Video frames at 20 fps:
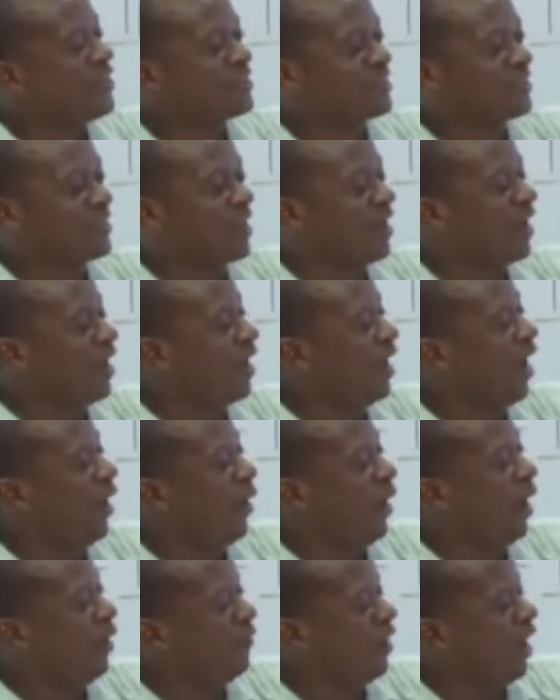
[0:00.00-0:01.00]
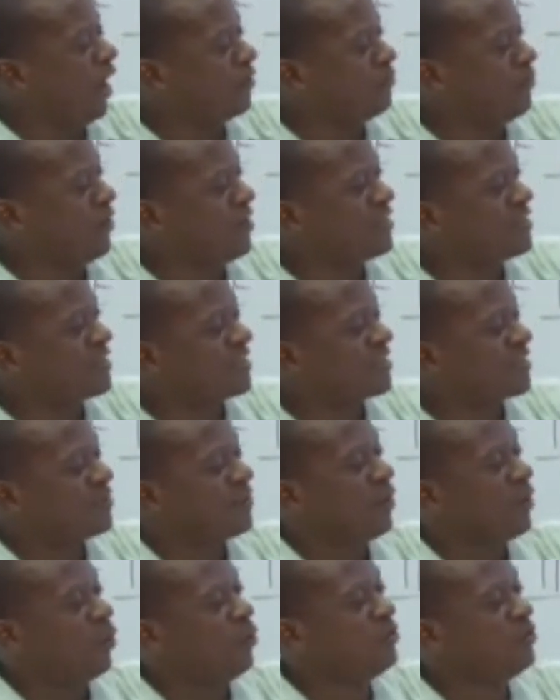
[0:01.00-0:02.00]
this uh, are our adverts,
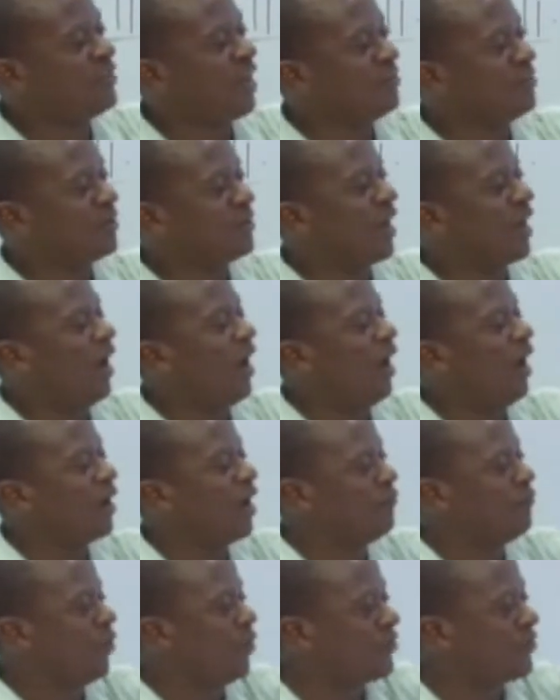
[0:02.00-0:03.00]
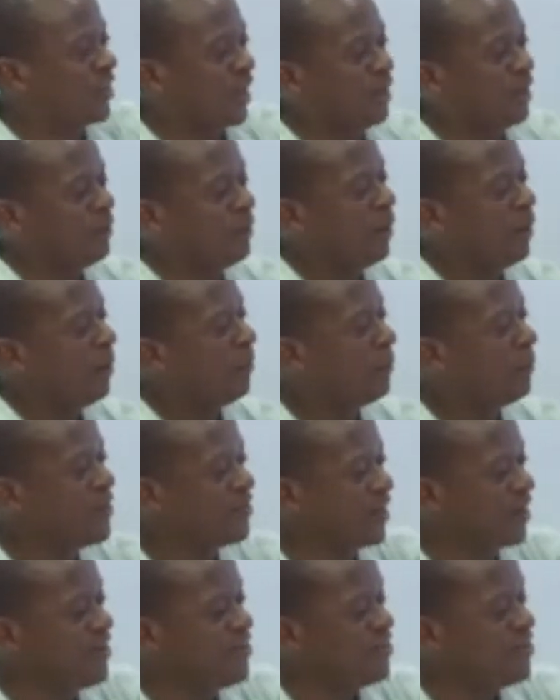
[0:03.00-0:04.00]
which are uh, graphologically
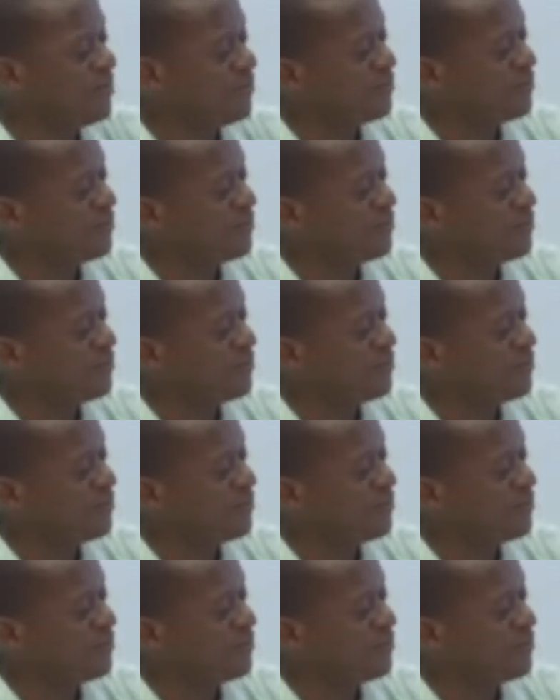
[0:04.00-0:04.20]
printed,